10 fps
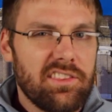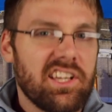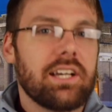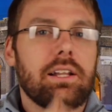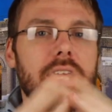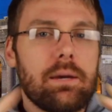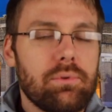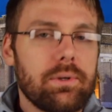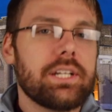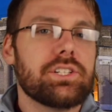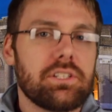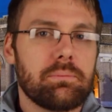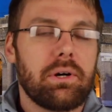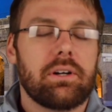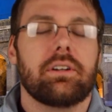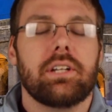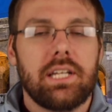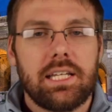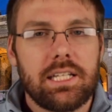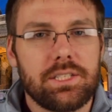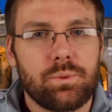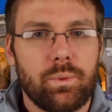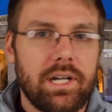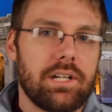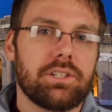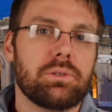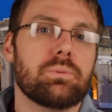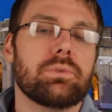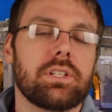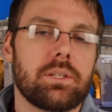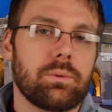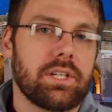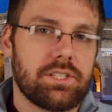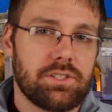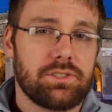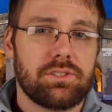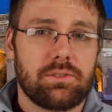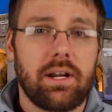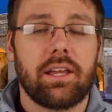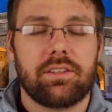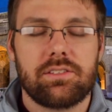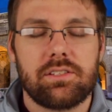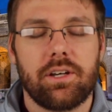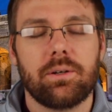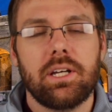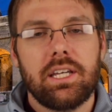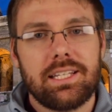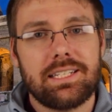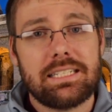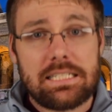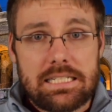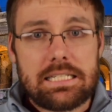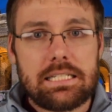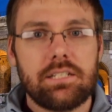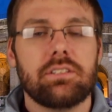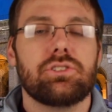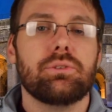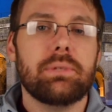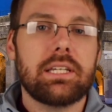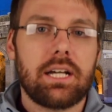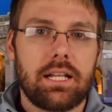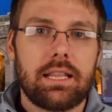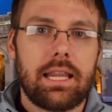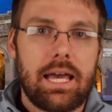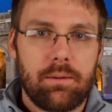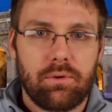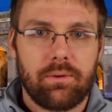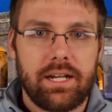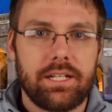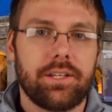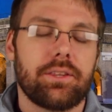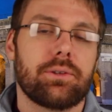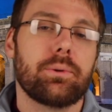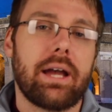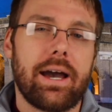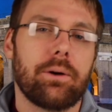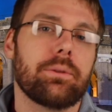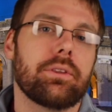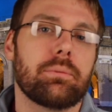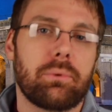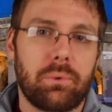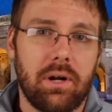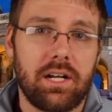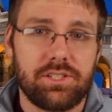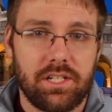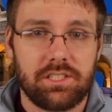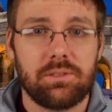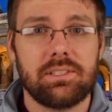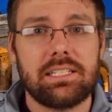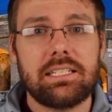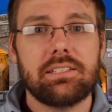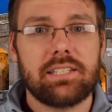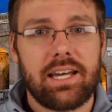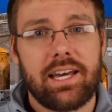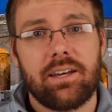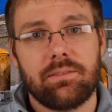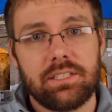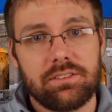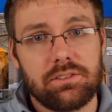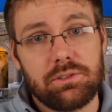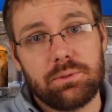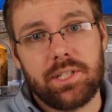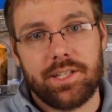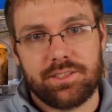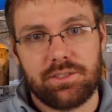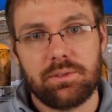The collaboration part is where you really will get your strength. So you need to be collaborating throughout the project. You need to have these due dates.